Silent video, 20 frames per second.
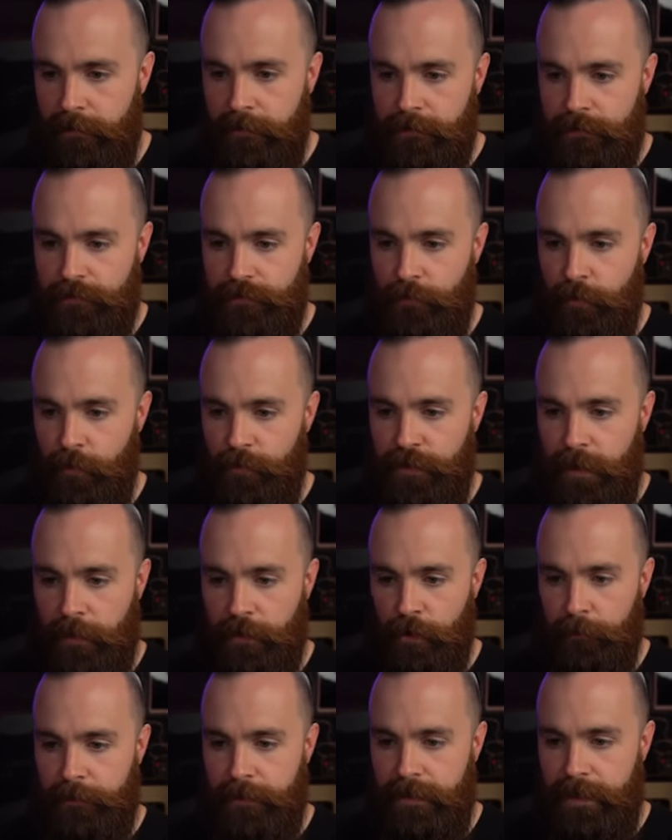Sudo
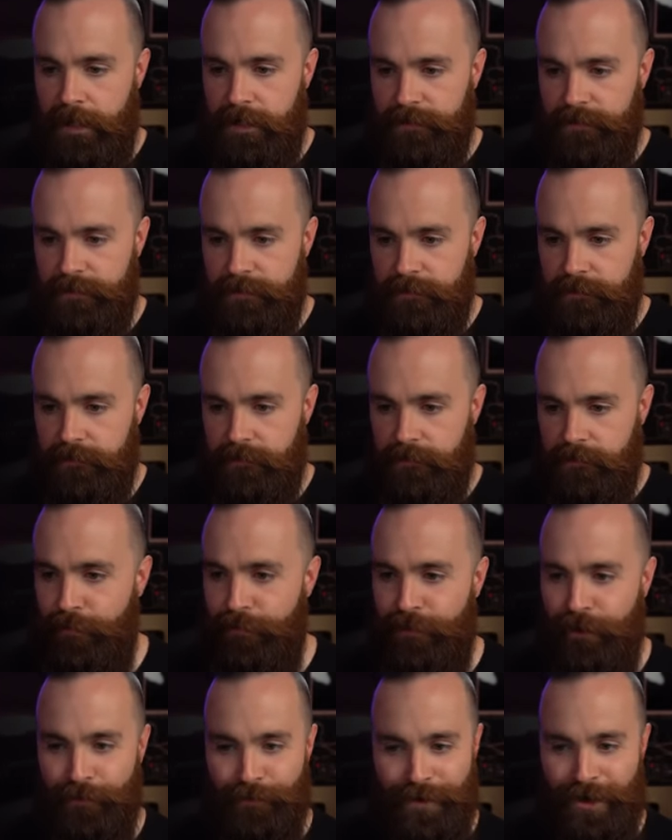docker ps,
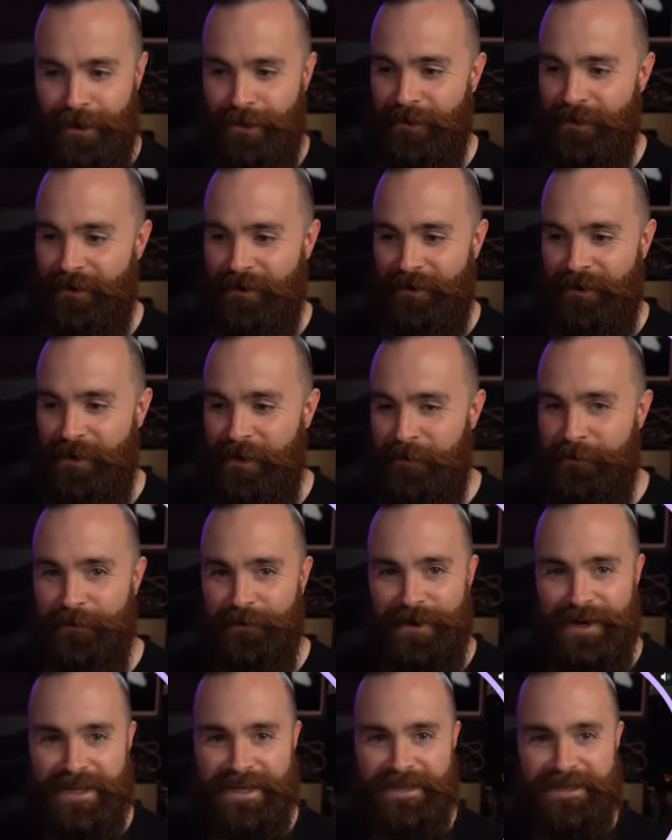there they all are, all
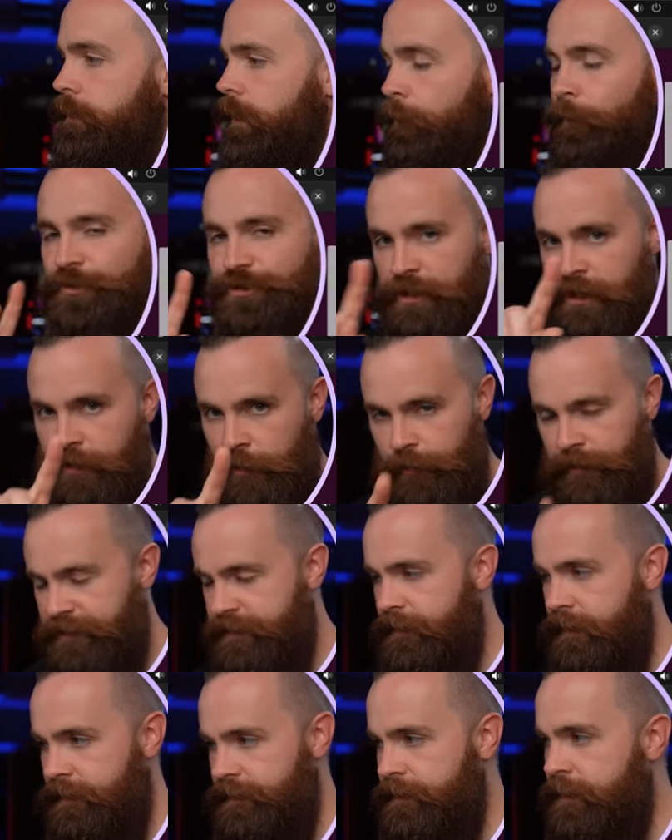pretty. Now I want you to
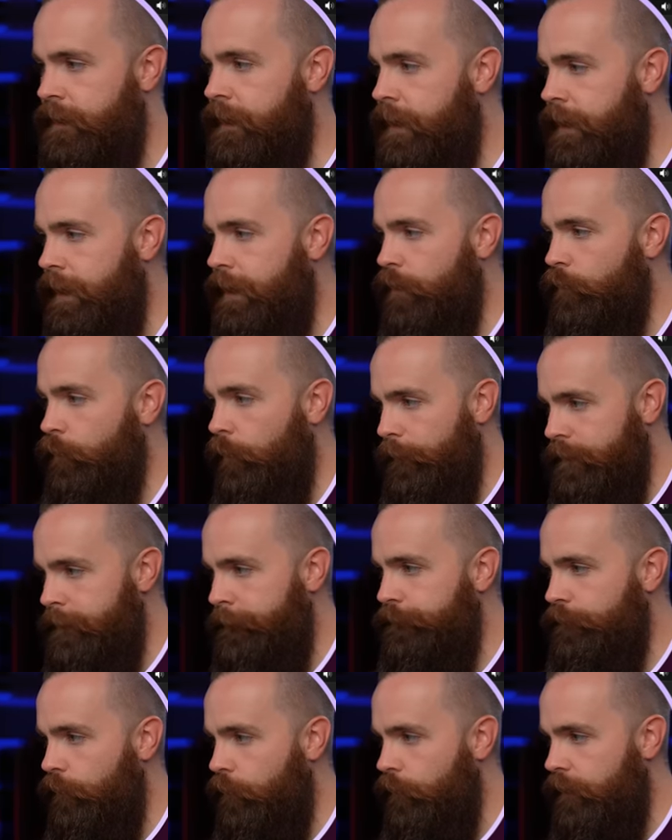notice this. When we
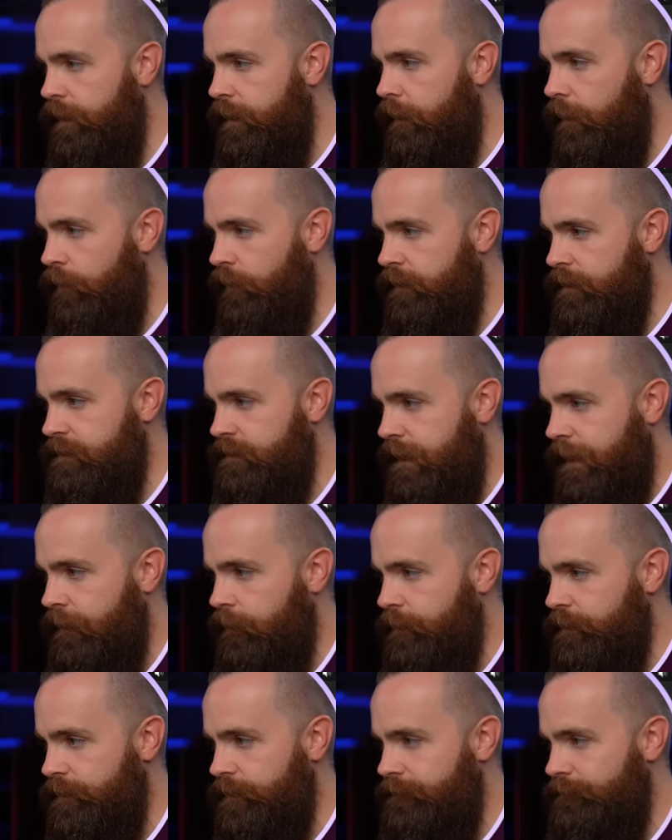deployed our
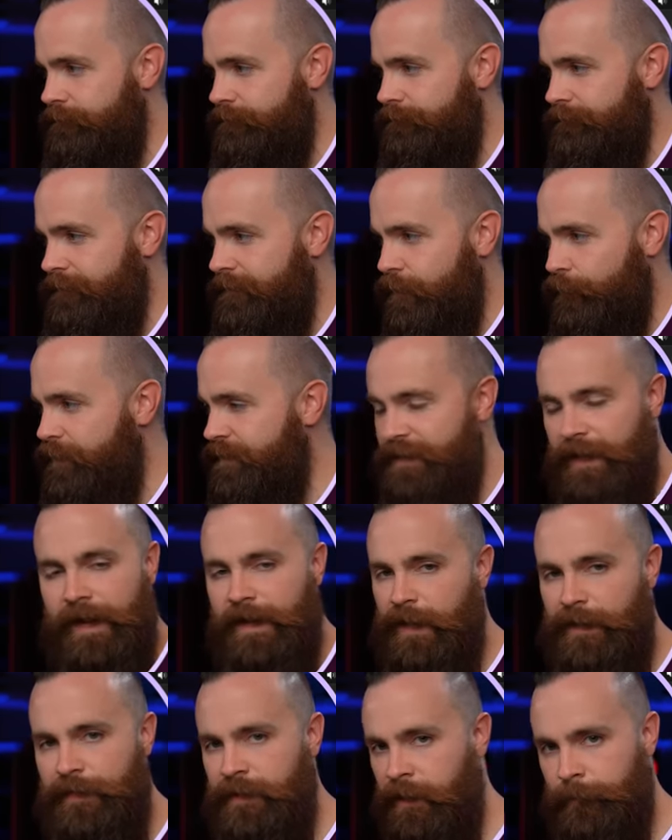containers, did we say
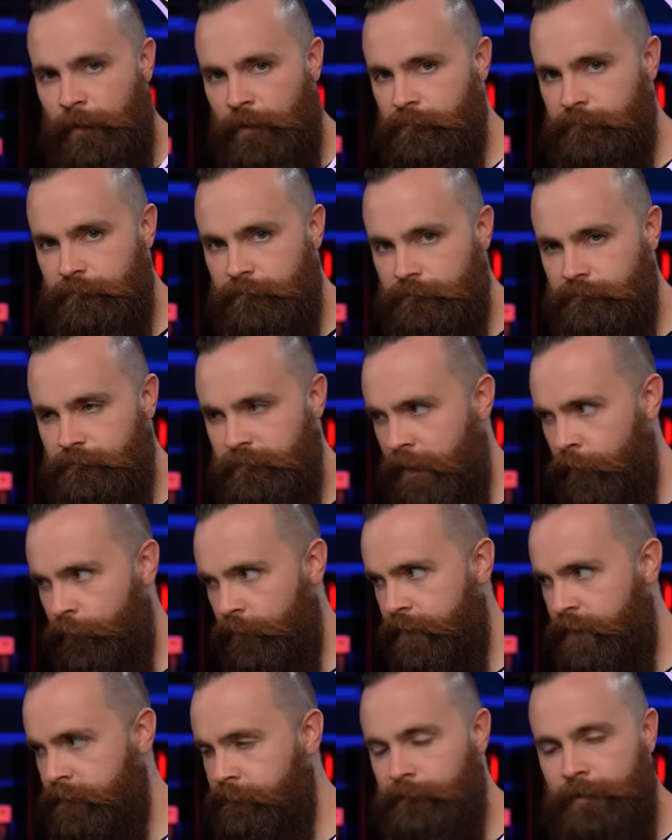anything about
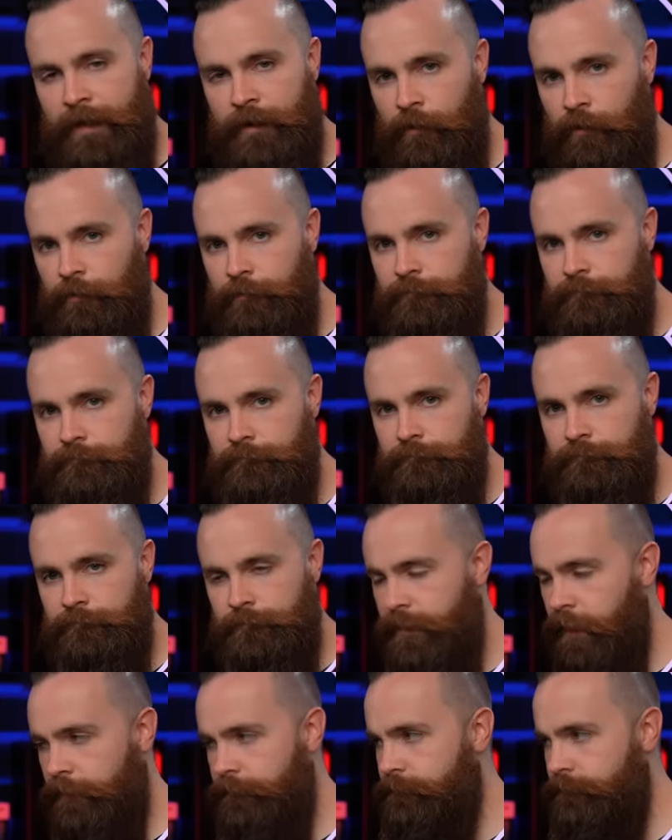networking at all?
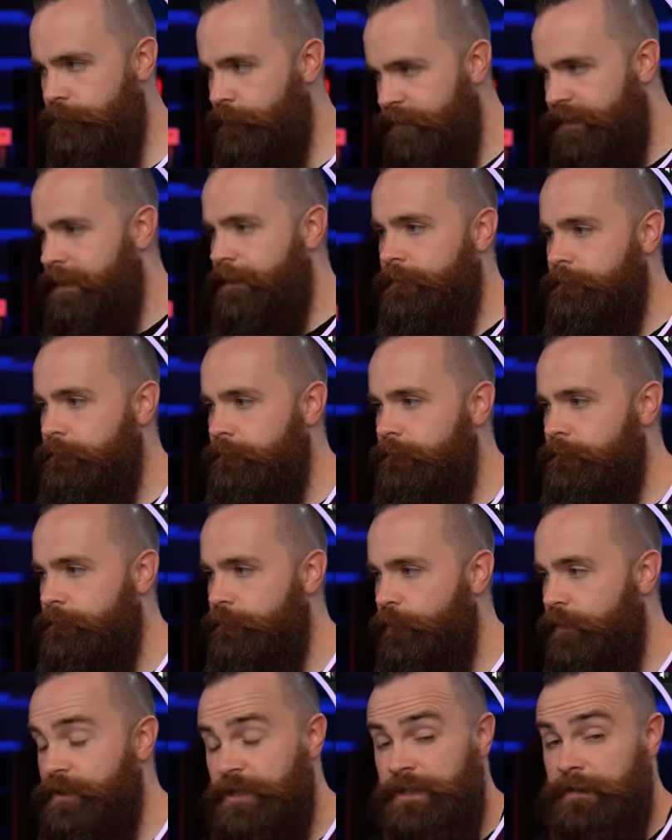No, we didn't.
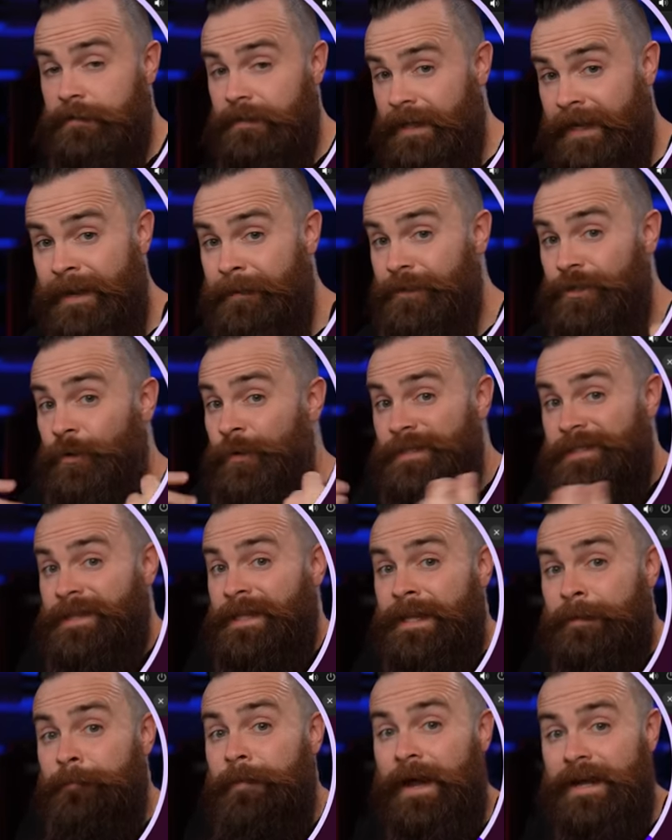We just let it do its
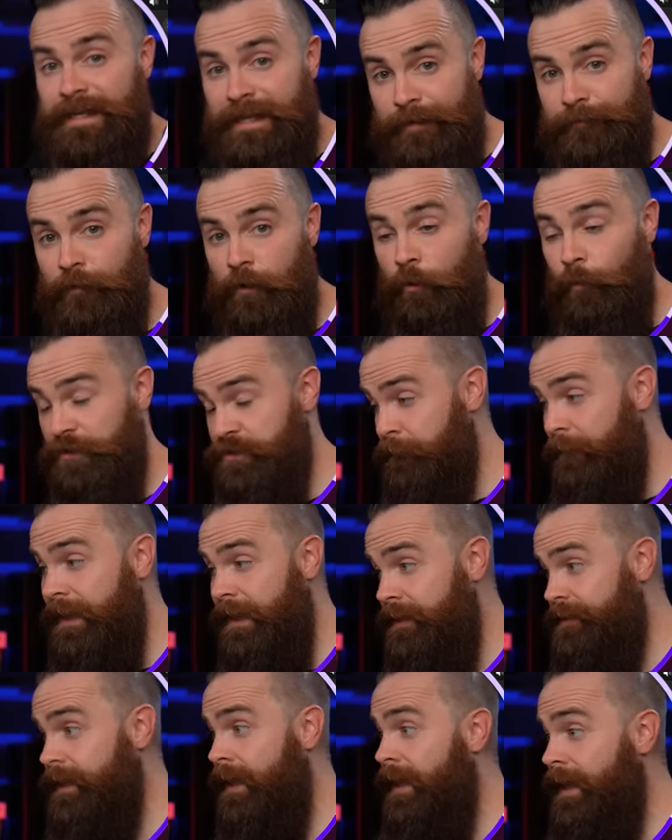thing by default, which
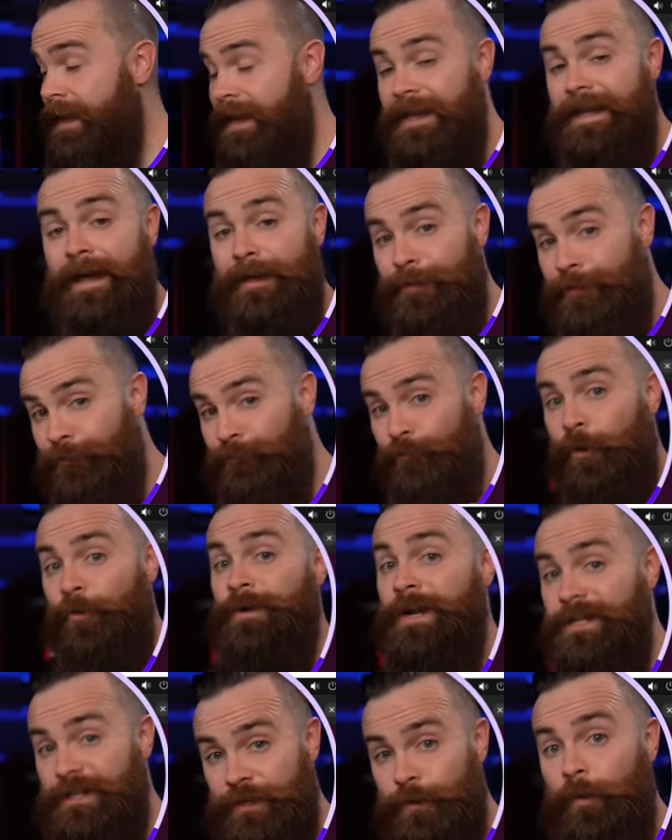means it got
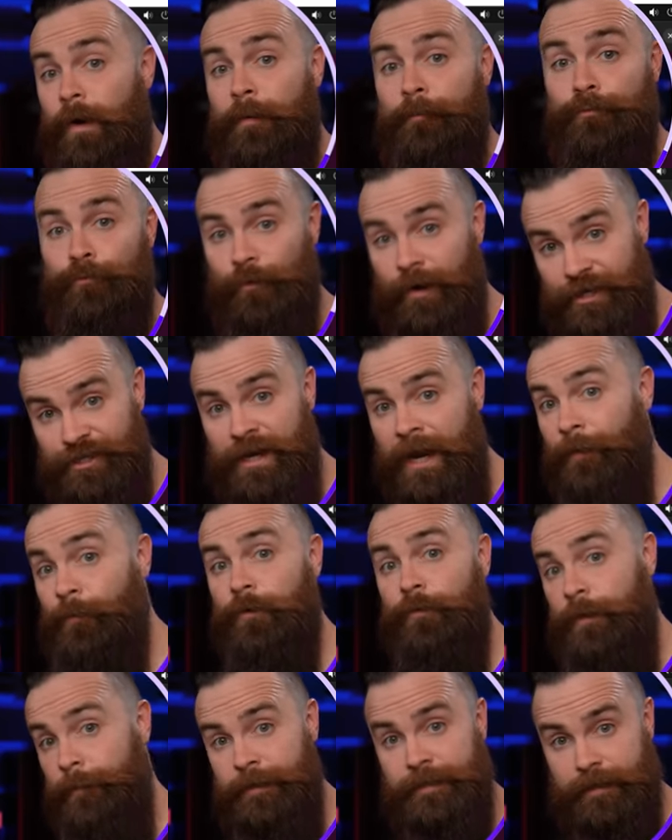thrown into our bridge
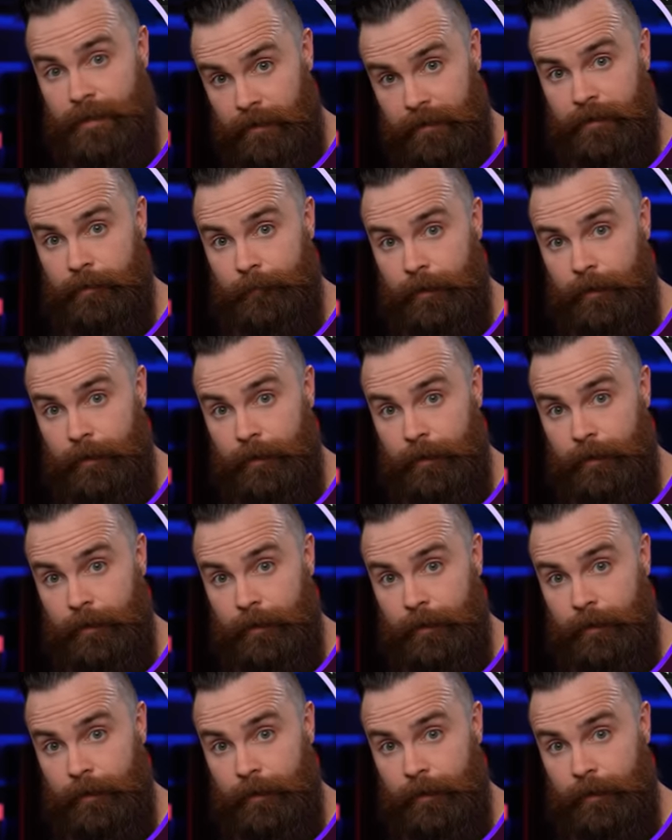network we've been talking